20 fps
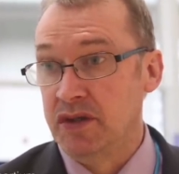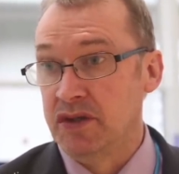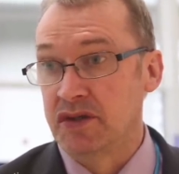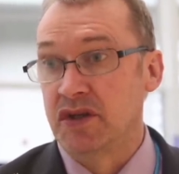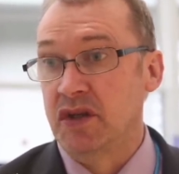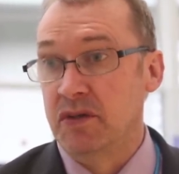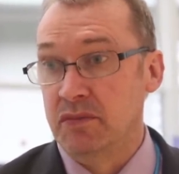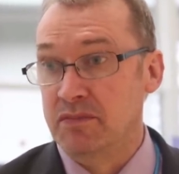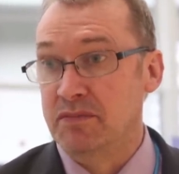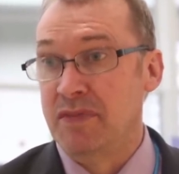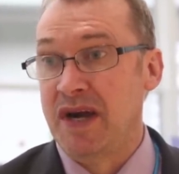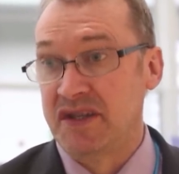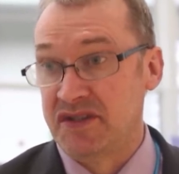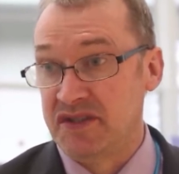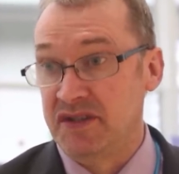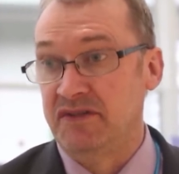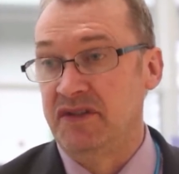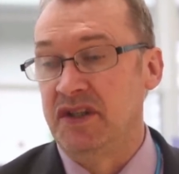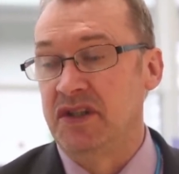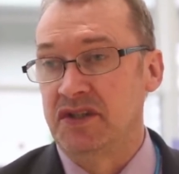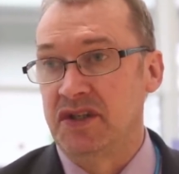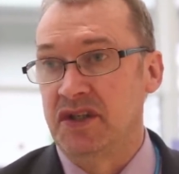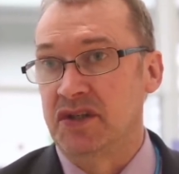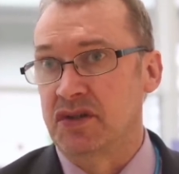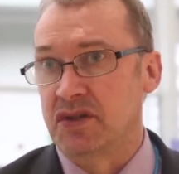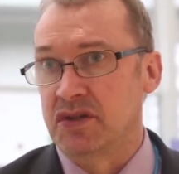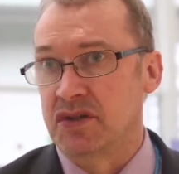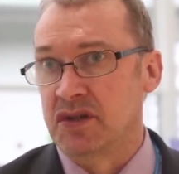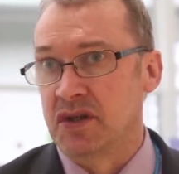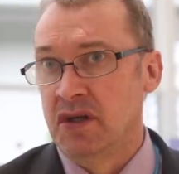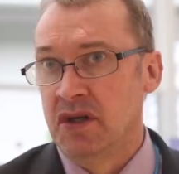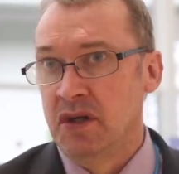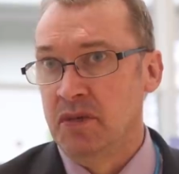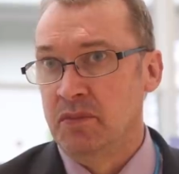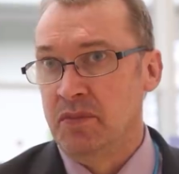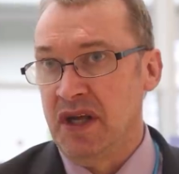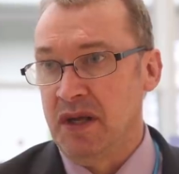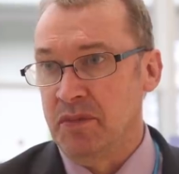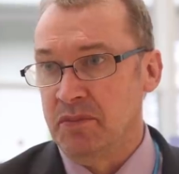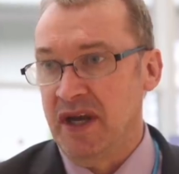There's no massive decisions
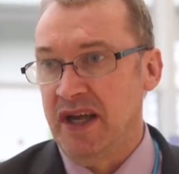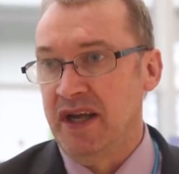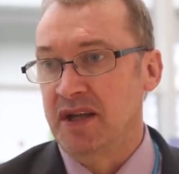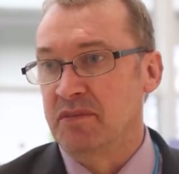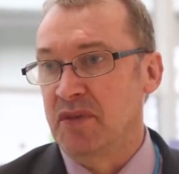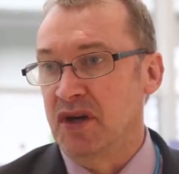being made.